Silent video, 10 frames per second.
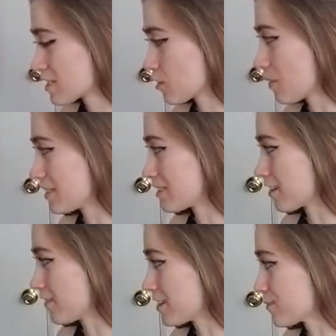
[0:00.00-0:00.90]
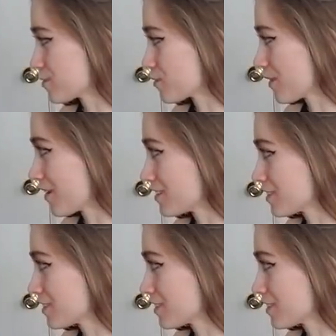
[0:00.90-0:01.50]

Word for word: still might sell you vegetables, to be honest.